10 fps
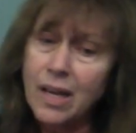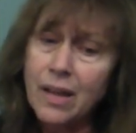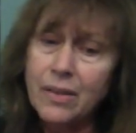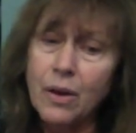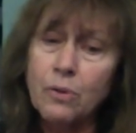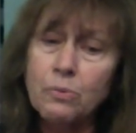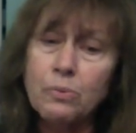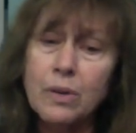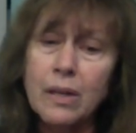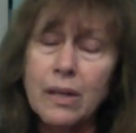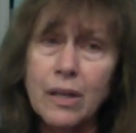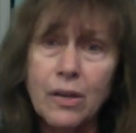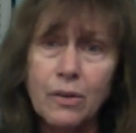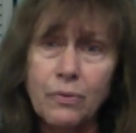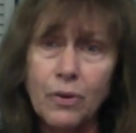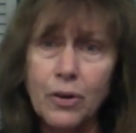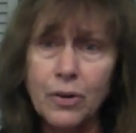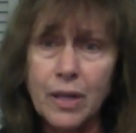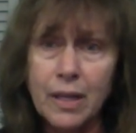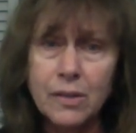They're really good for your
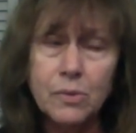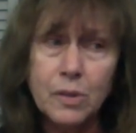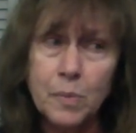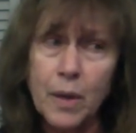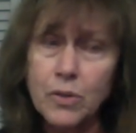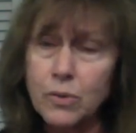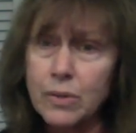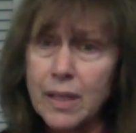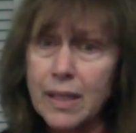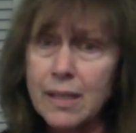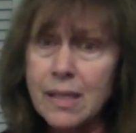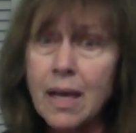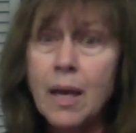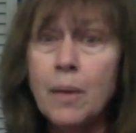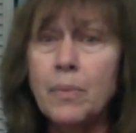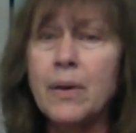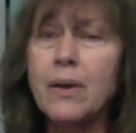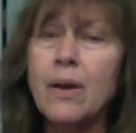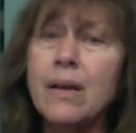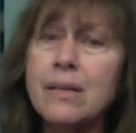kids with special needs
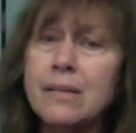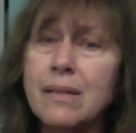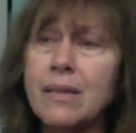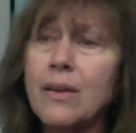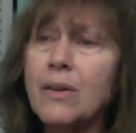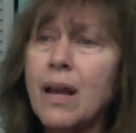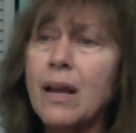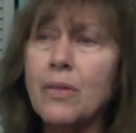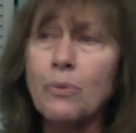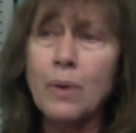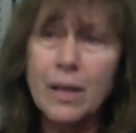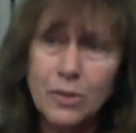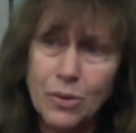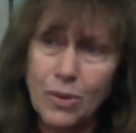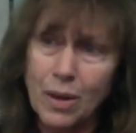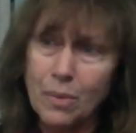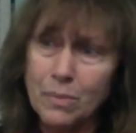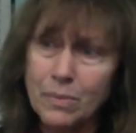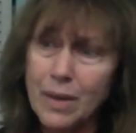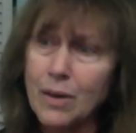because they're not a threat to them.
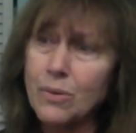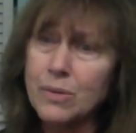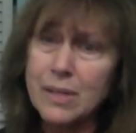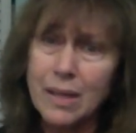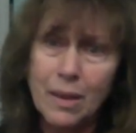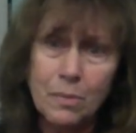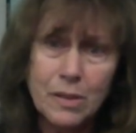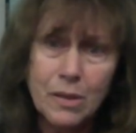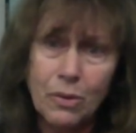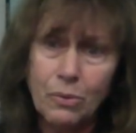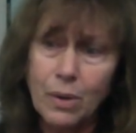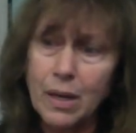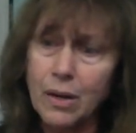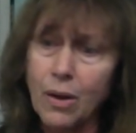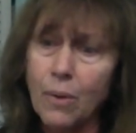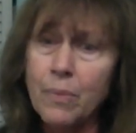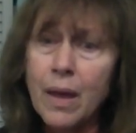They don't see them as a threat at all.